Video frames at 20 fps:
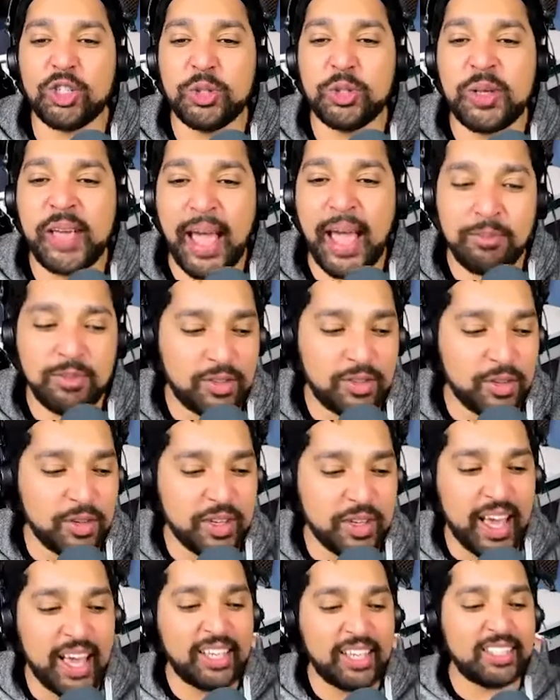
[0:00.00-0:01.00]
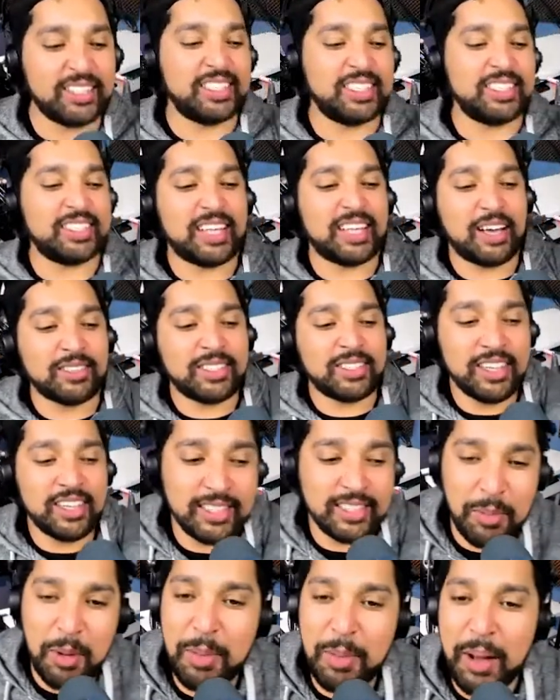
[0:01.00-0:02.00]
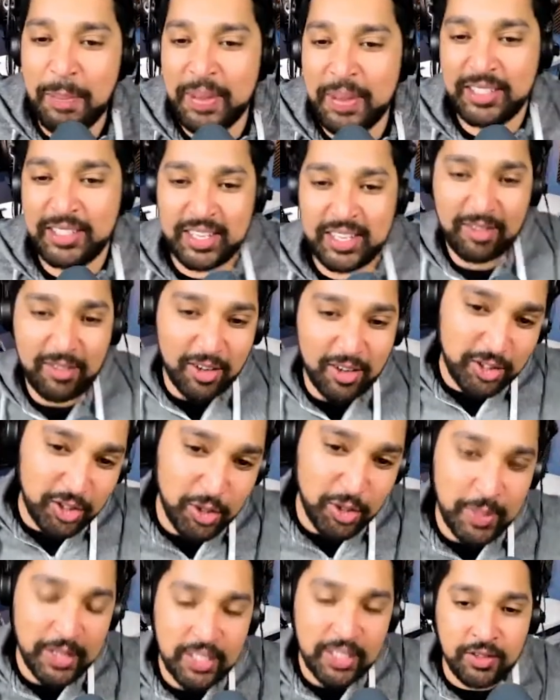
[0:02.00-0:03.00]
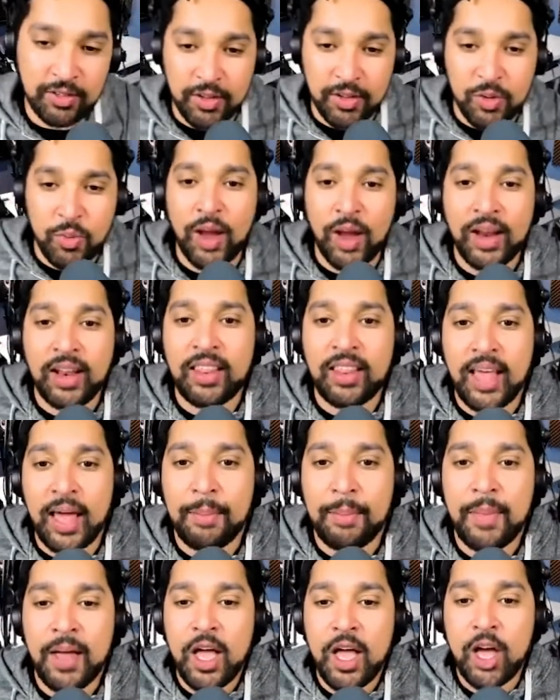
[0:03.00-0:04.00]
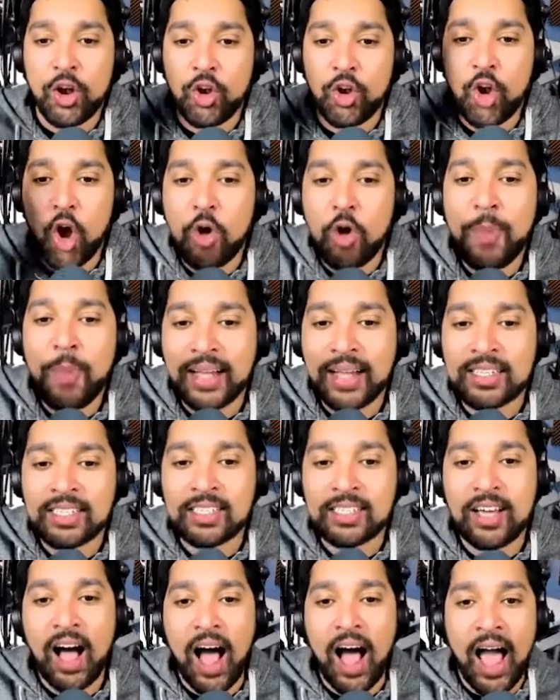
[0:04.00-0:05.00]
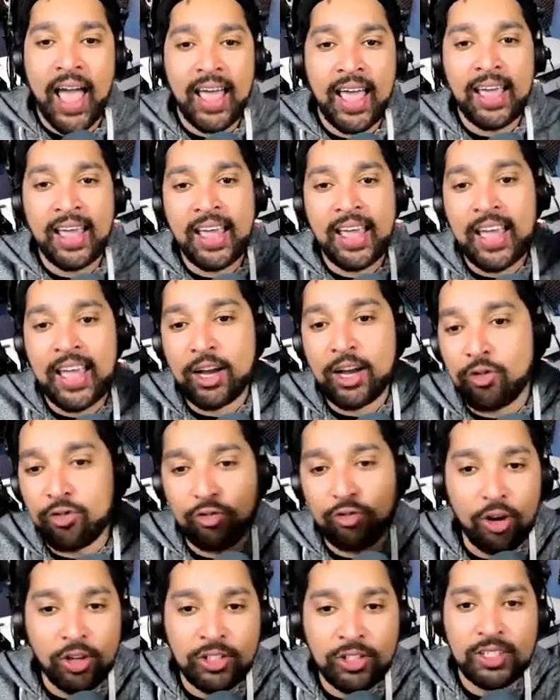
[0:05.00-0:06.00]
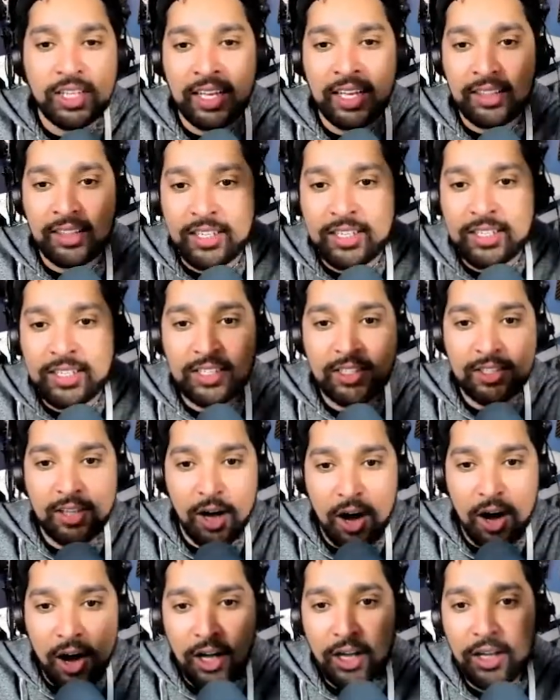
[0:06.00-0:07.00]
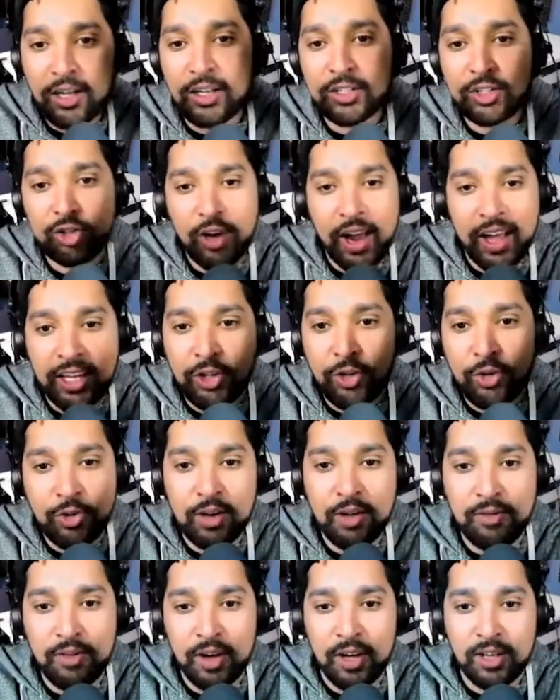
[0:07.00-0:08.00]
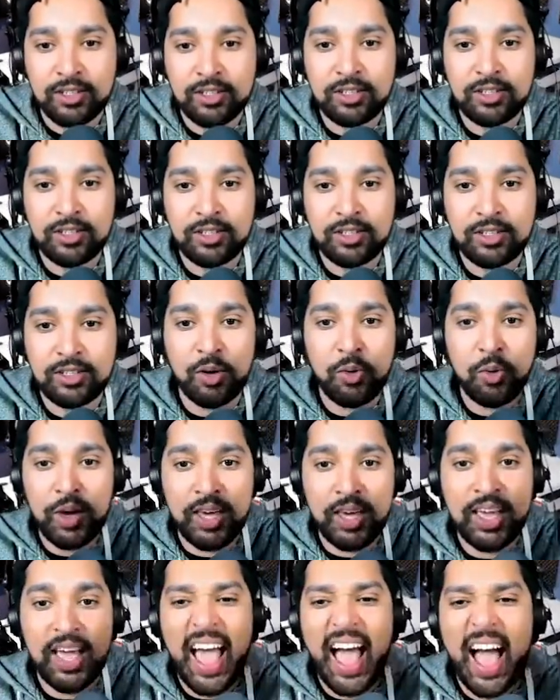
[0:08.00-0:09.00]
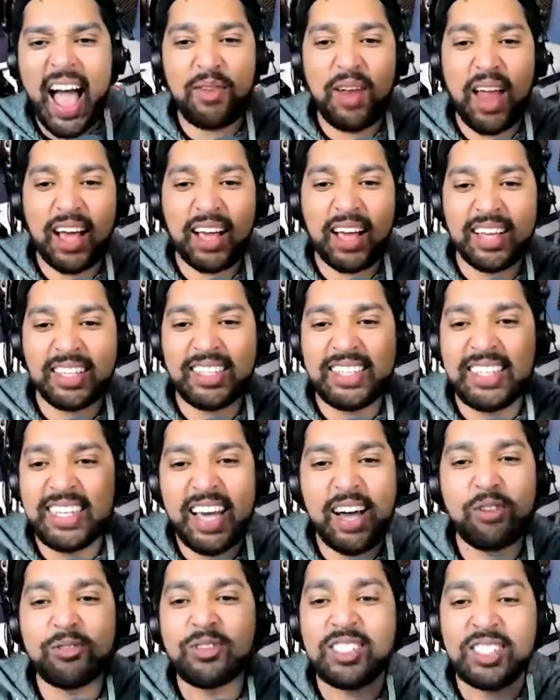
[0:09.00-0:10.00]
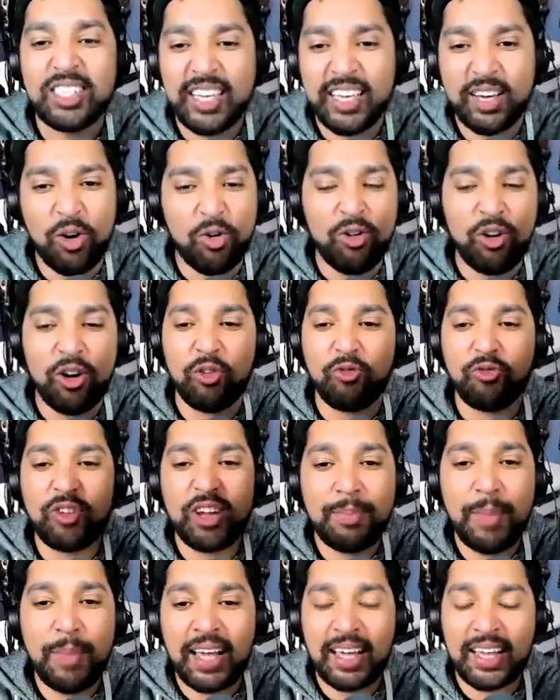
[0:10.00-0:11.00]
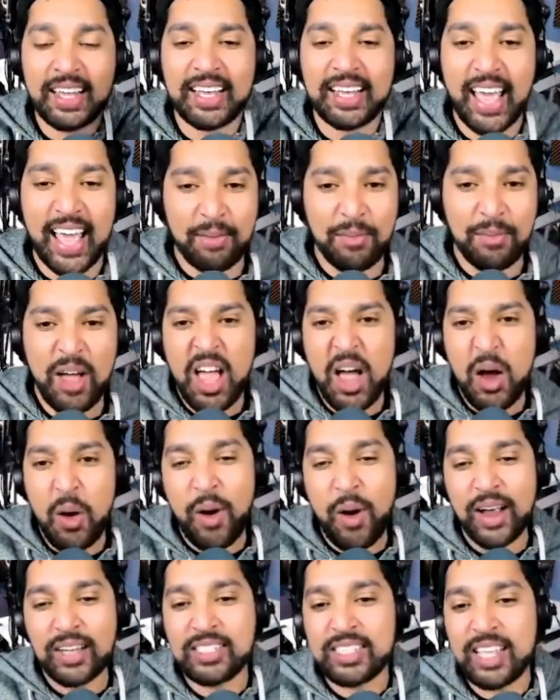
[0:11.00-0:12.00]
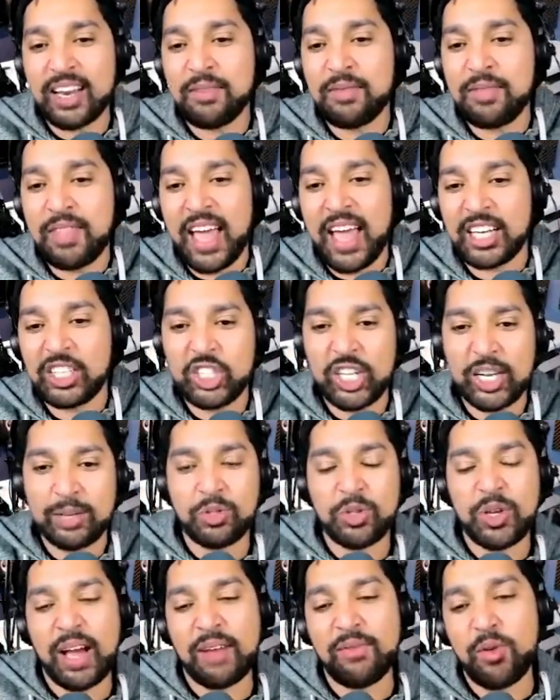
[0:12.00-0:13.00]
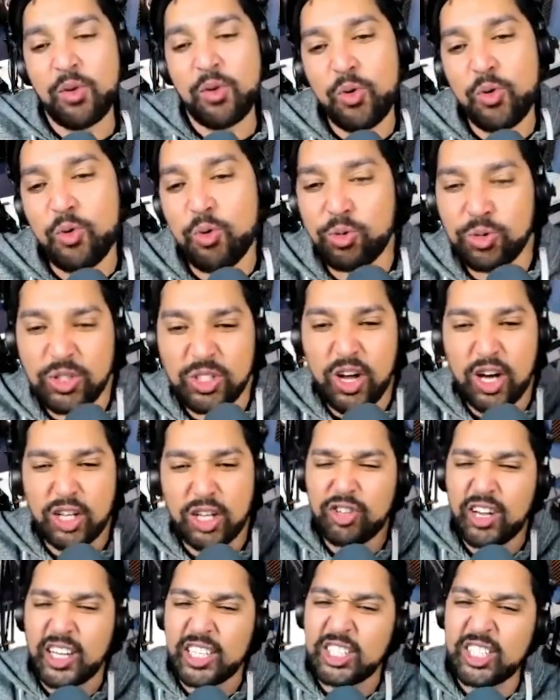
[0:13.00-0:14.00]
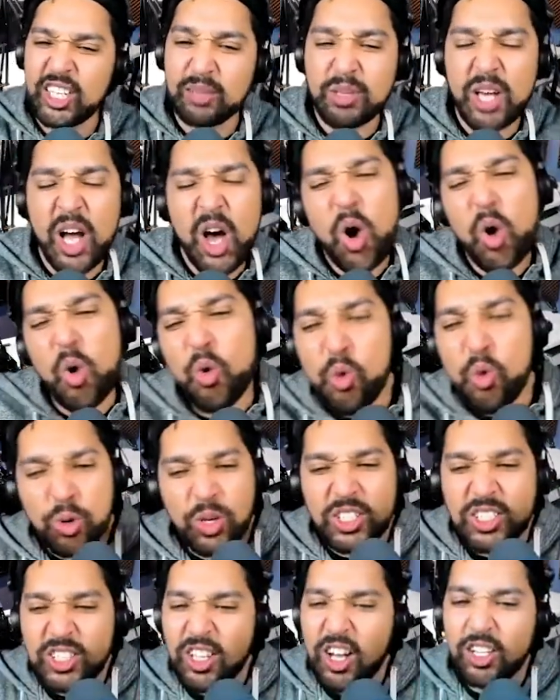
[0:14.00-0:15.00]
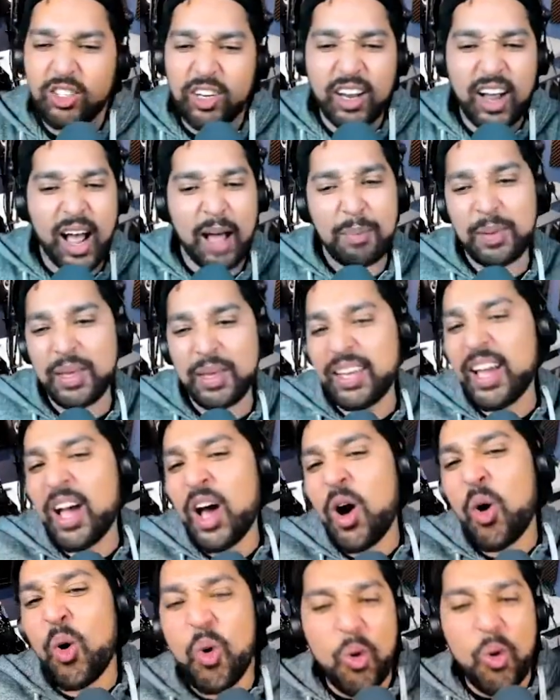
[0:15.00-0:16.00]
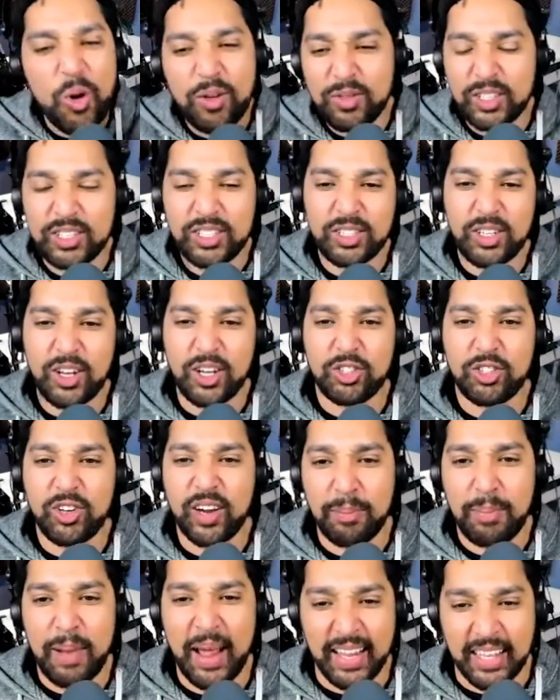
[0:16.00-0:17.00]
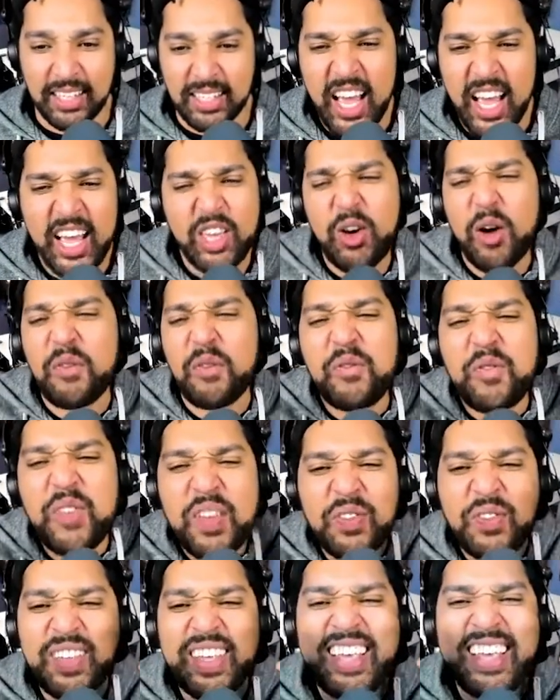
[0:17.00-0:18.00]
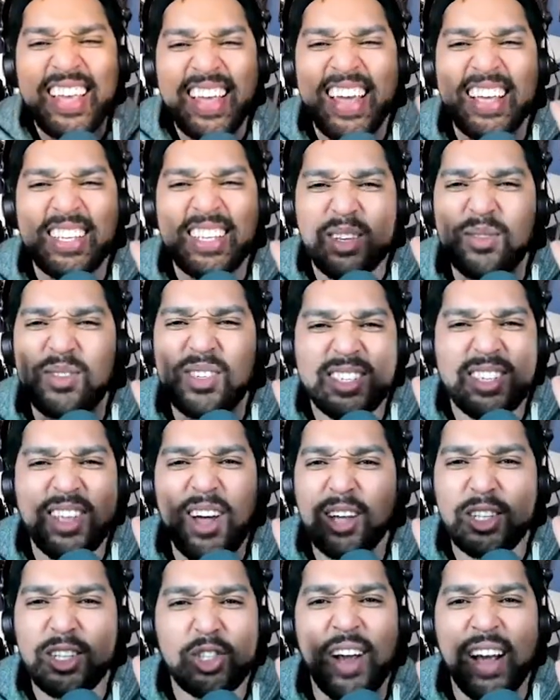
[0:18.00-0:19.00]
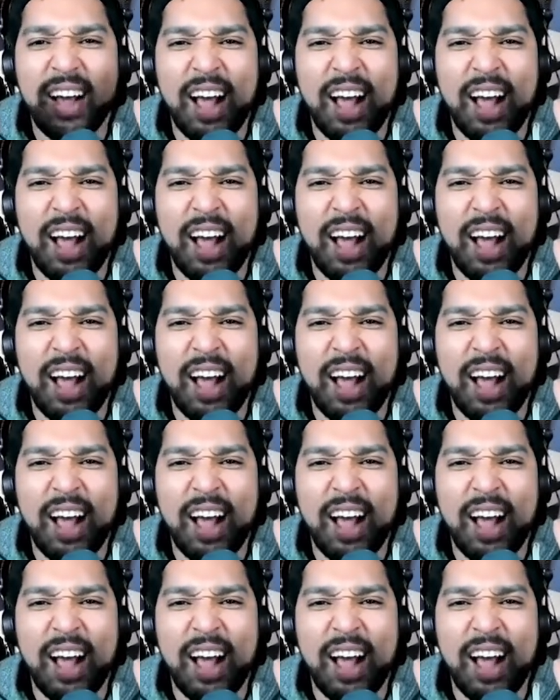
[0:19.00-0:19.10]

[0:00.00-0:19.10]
games for you, because this is how serious I'm about pitching. I've got two pitches for you. One of them, No Man's Sky crossed in the Star Trek universe. So we have like a DLC or a remake of the game where instead of their ships, you have all Star Trek ships, all the Star Trek IP, all of the Star Trek planets. You got 50 years of Star Trek